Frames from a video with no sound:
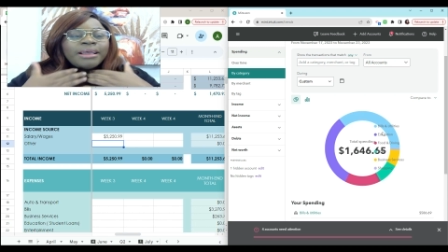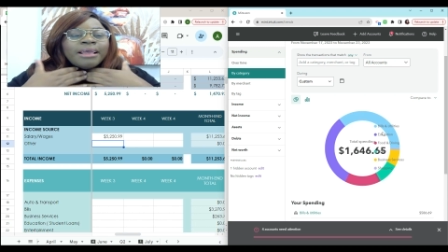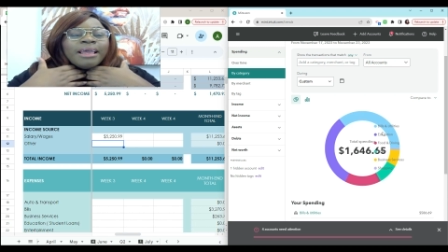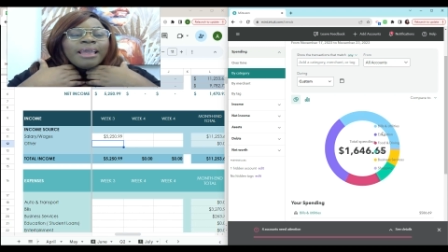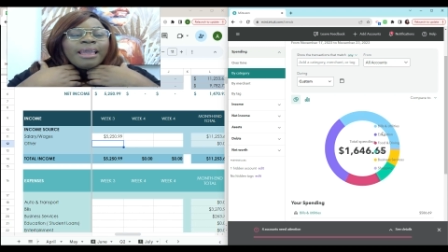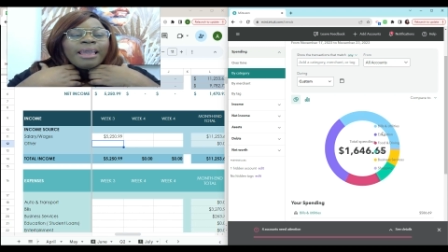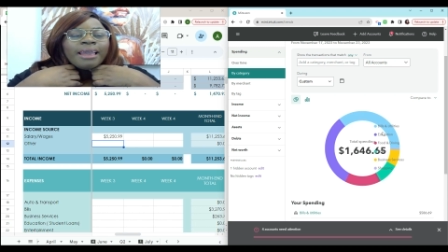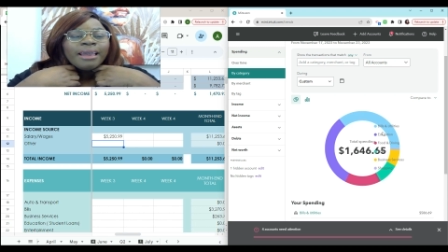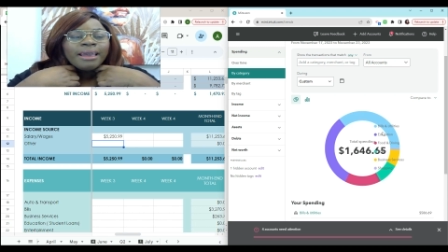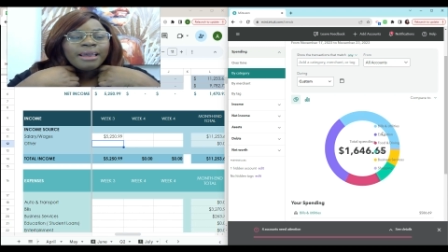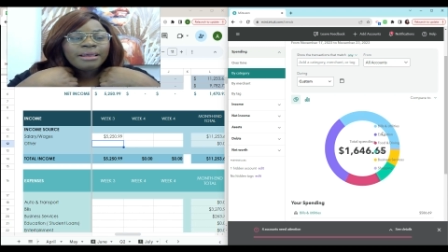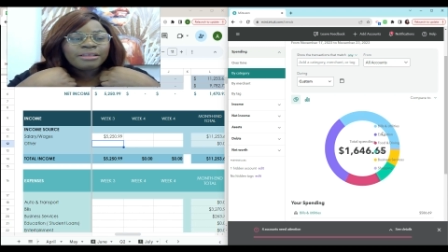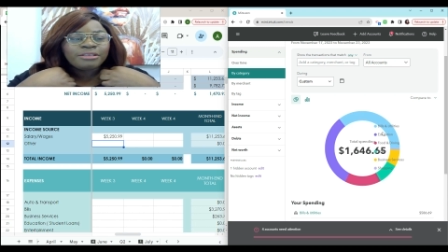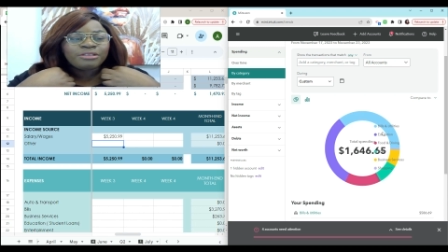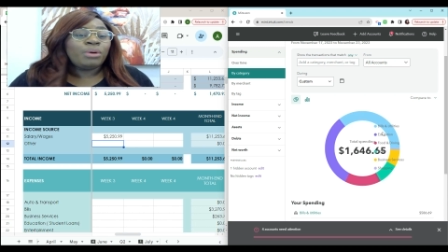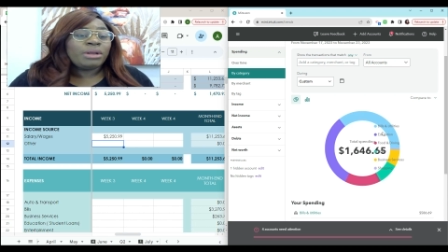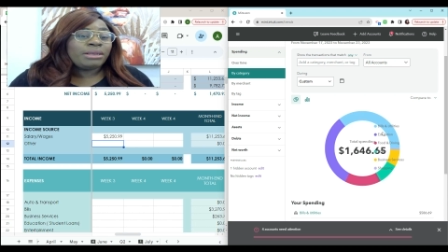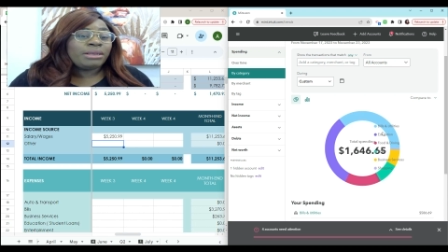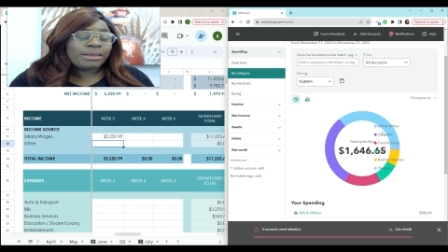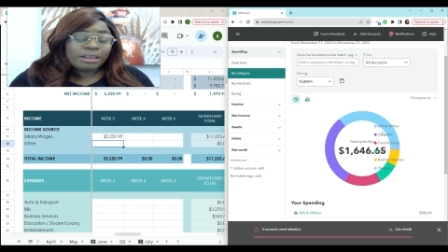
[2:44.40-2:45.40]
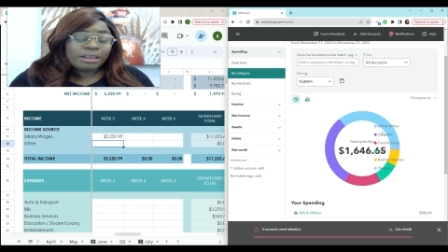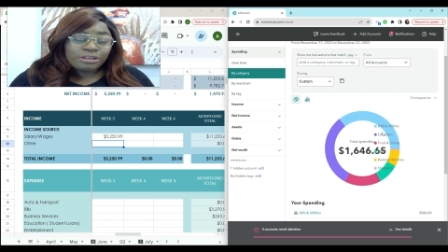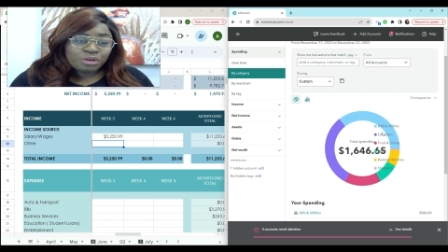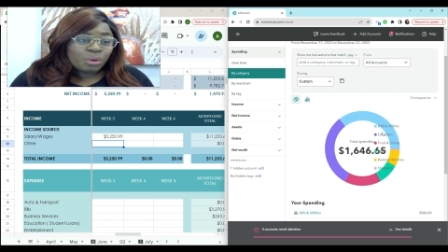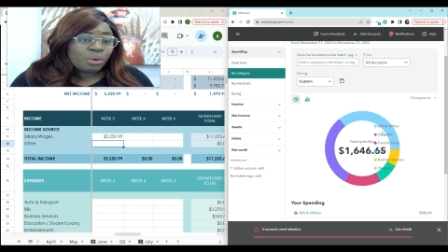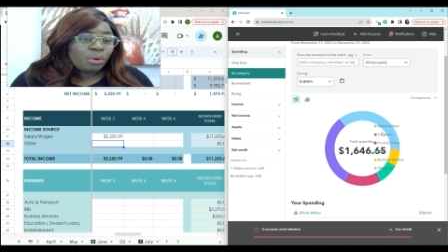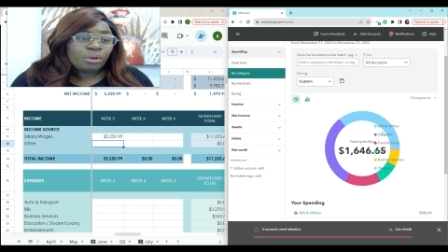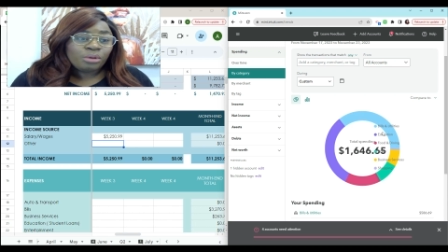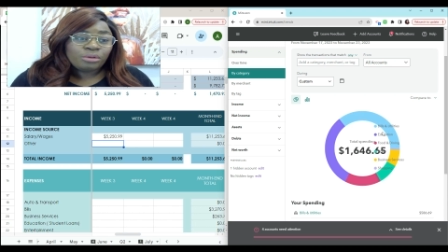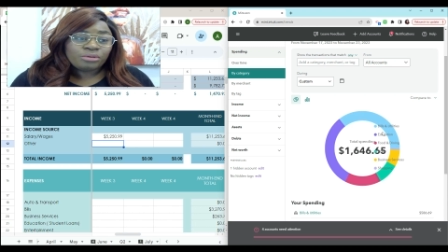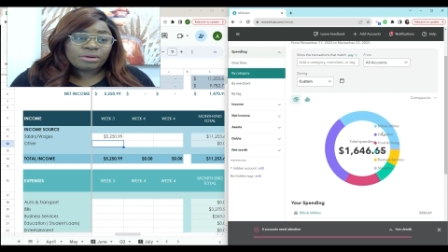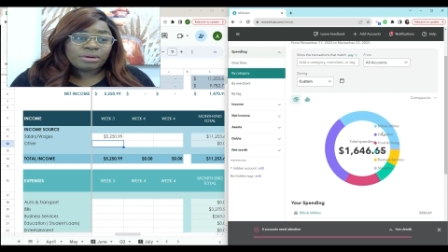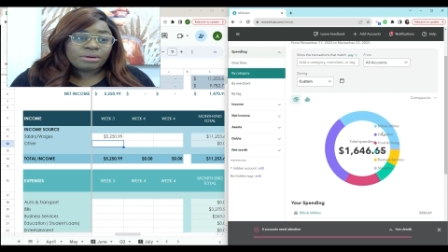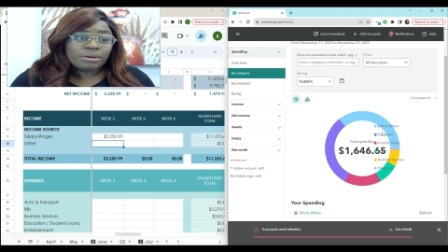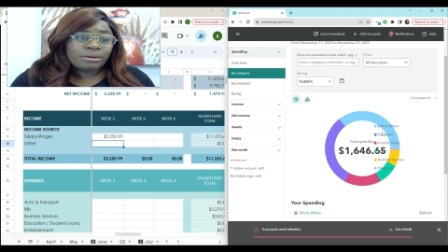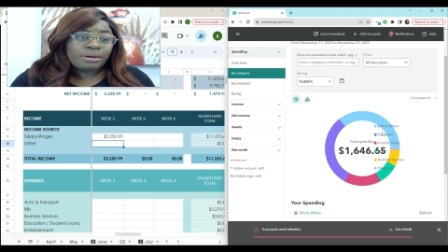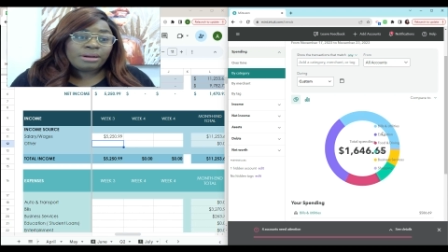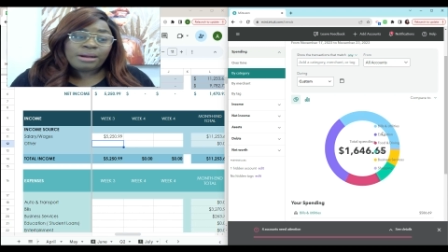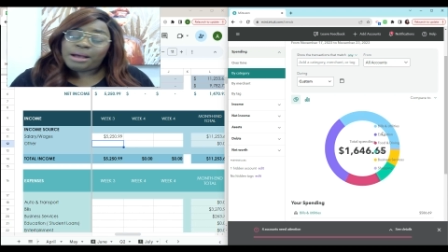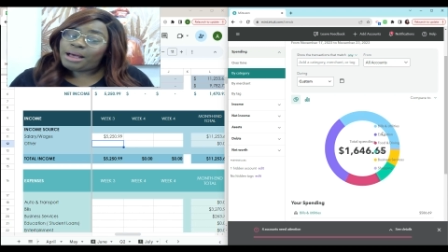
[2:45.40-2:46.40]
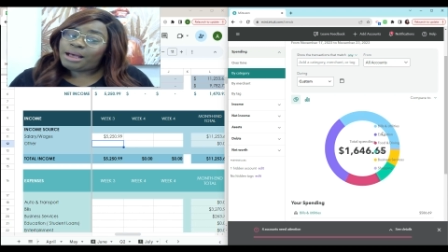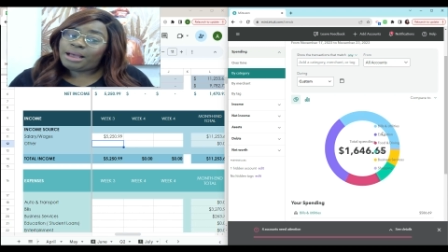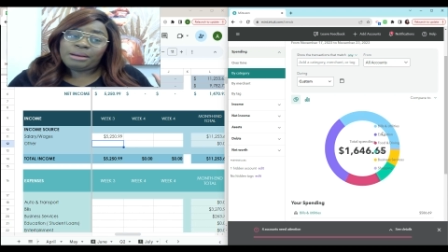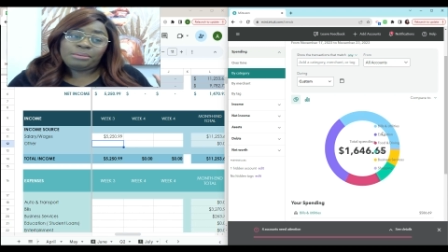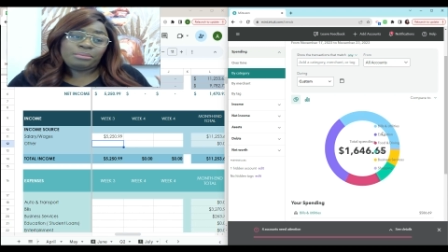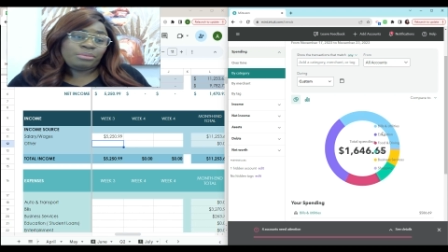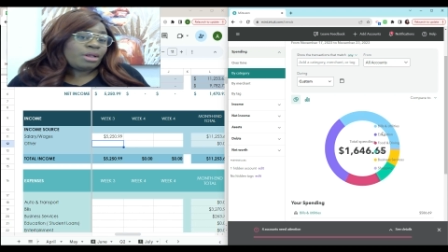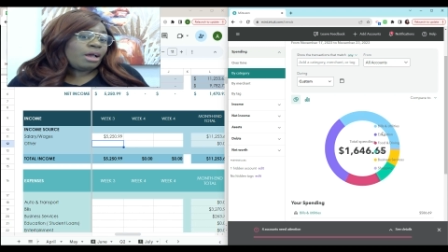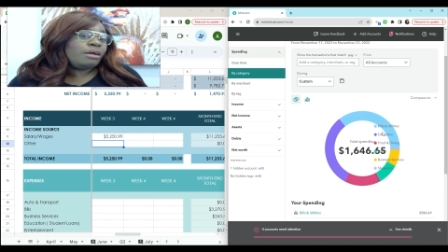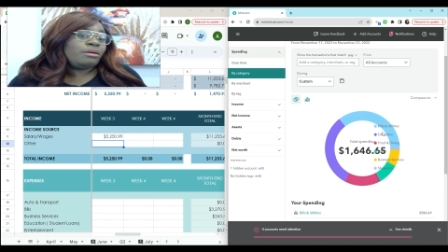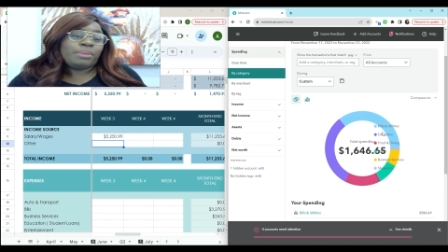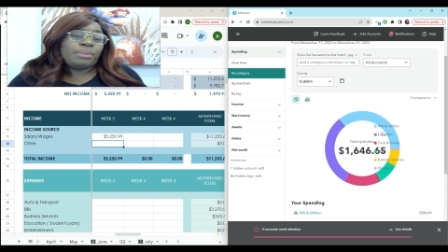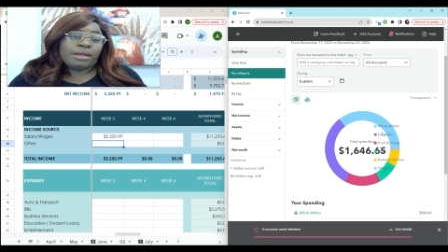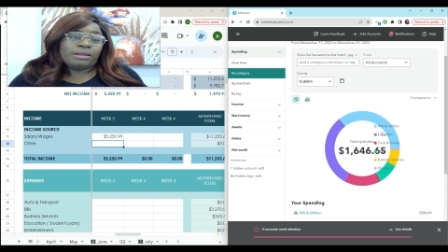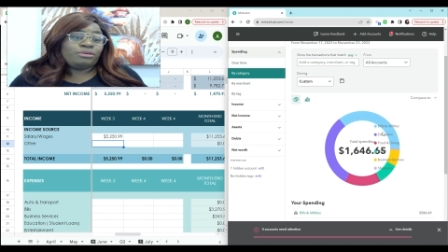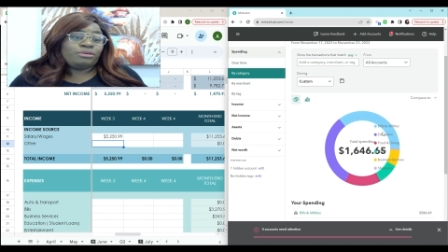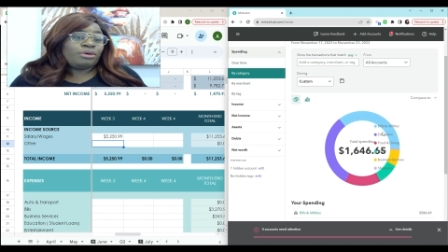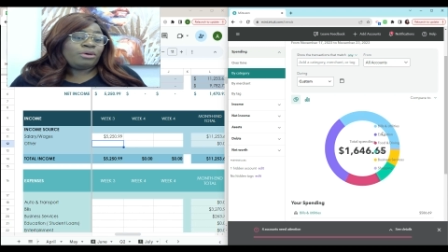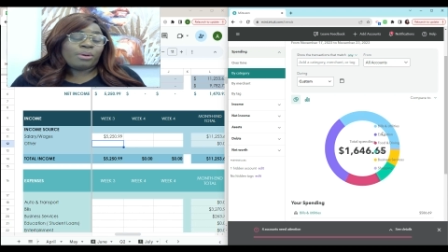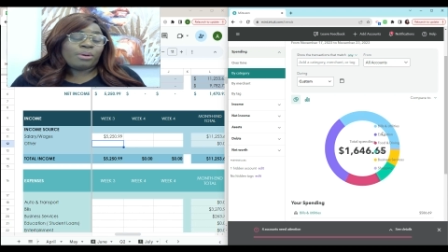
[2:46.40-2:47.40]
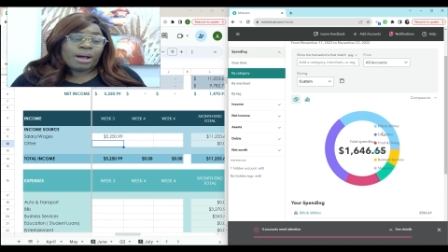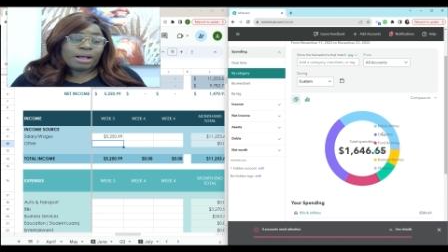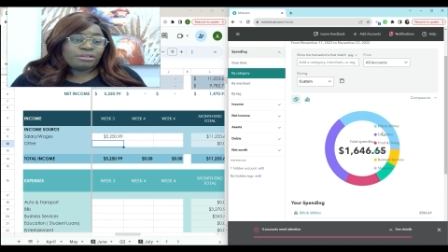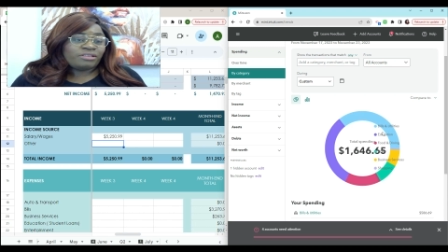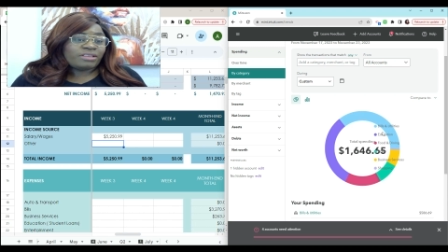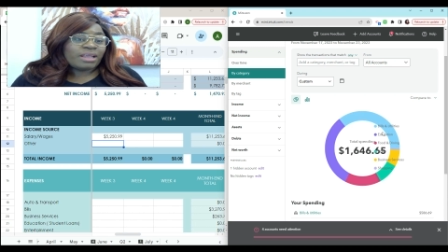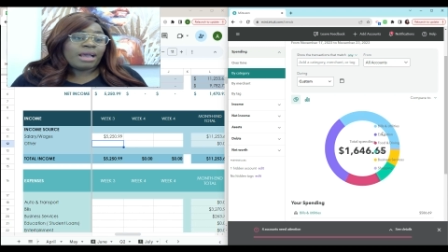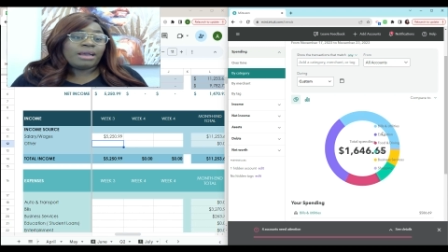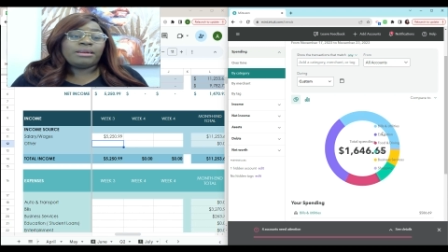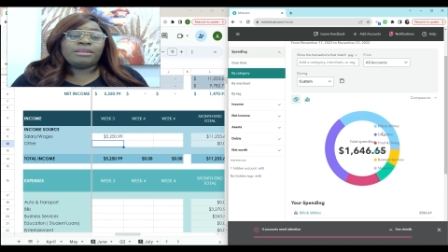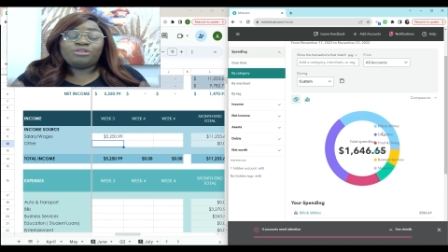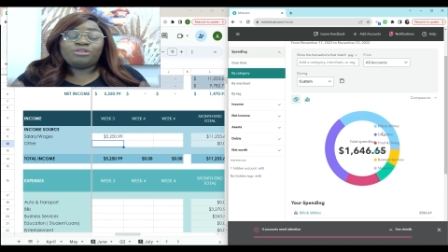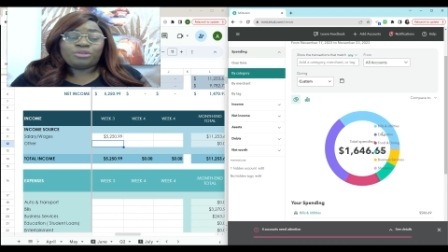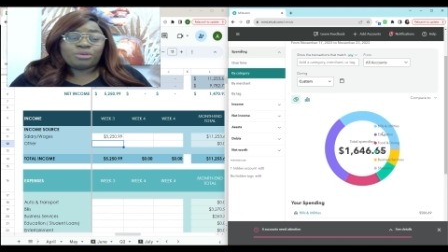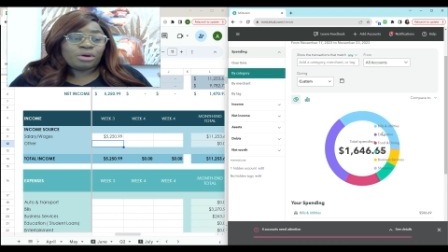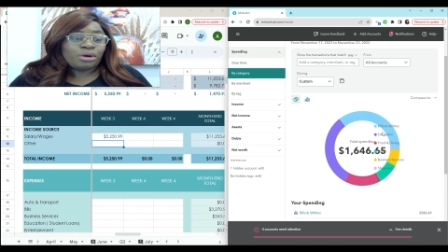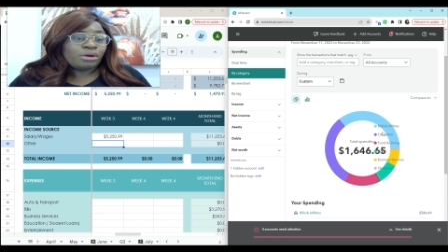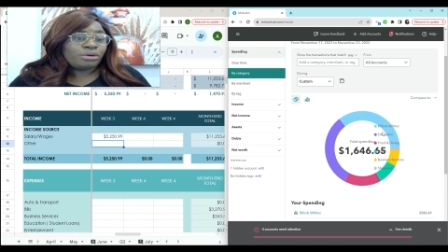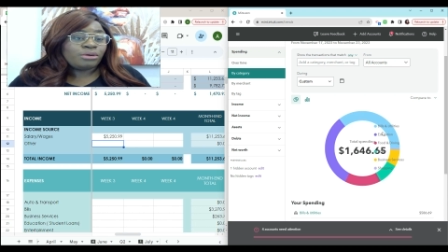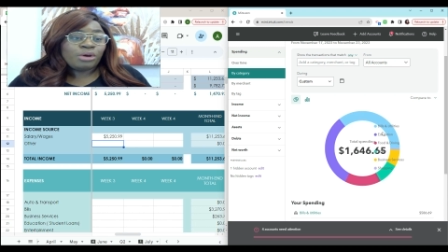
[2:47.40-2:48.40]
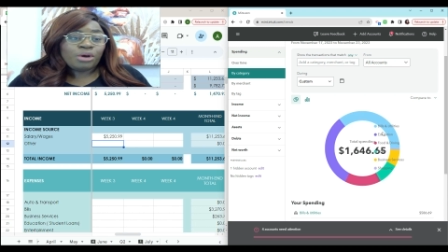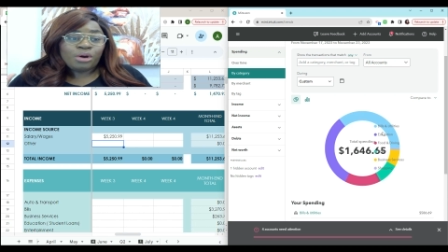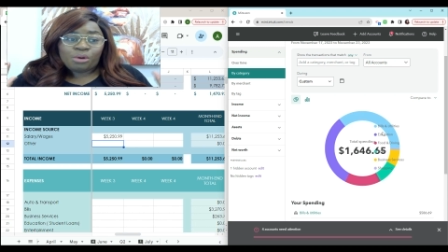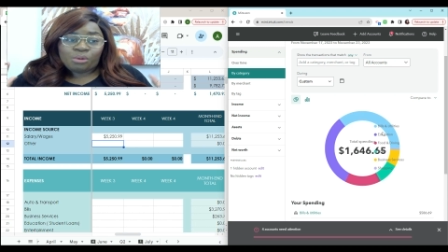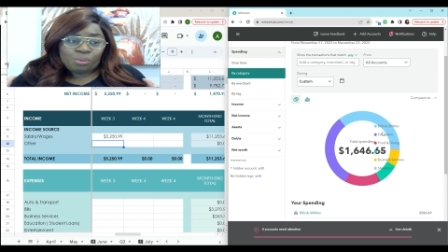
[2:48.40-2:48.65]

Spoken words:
and when it gets colder, I am not about to go outside and start